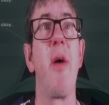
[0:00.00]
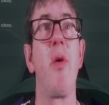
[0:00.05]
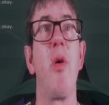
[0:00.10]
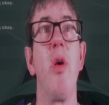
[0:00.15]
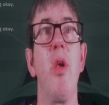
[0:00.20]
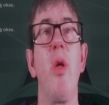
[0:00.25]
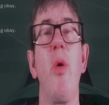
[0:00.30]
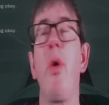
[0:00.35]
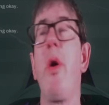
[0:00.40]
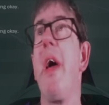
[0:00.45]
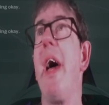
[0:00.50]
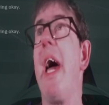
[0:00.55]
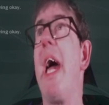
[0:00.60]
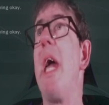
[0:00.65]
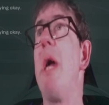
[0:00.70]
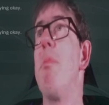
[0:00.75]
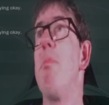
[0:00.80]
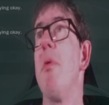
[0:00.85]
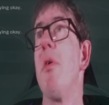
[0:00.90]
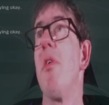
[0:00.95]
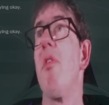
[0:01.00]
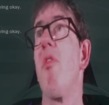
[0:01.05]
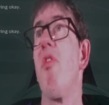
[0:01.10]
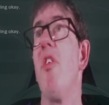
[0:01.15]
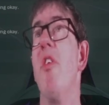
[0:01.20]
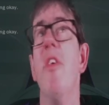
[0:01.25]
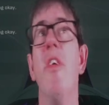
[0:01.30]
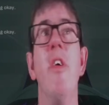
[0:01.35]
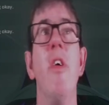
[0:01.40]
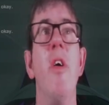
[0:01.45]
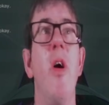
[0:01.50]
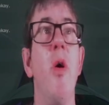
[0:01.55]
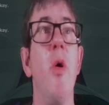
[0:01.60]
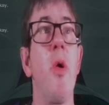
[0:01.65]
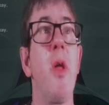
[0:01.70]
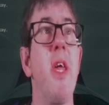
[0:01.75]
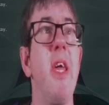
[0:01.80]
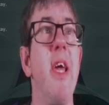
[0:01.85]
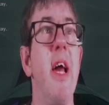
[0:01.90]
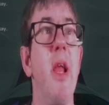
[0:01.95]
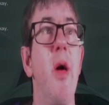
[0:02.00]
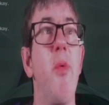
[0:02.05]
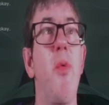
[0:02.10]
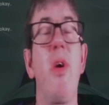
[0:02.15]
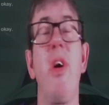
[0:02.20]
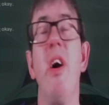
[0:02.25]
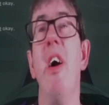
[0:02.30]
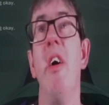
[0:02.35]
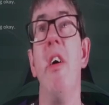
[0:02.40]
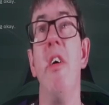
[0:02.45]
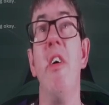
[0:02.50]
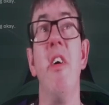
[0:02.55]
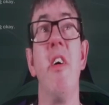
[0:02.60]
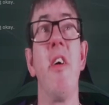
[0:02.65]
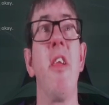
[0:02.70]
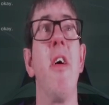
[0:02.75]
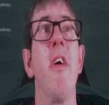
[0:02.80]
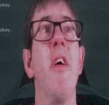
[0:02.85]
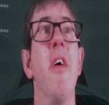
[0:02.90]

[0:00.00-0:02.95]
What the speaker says: got Luca Abers on a yellow card.